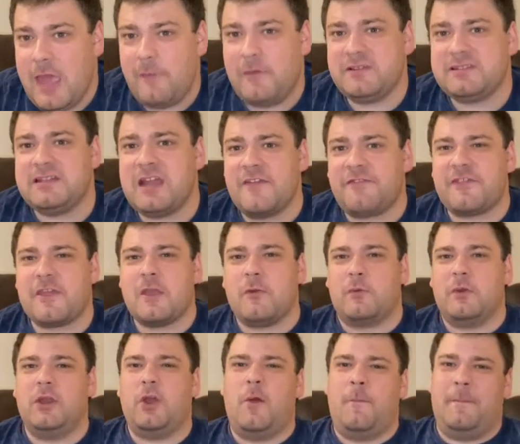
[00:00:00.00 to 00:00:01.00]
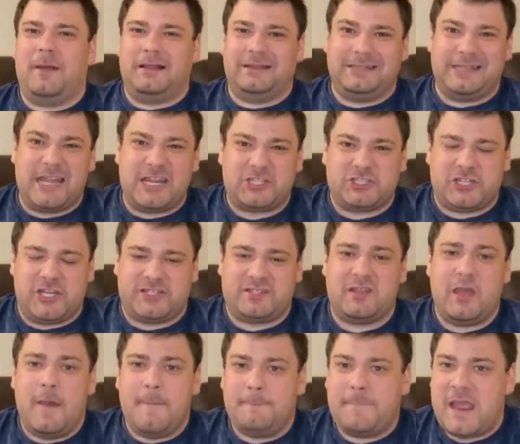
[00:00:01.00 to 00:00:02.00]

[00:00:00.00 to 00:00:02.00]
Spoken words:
It was nothing real malicious.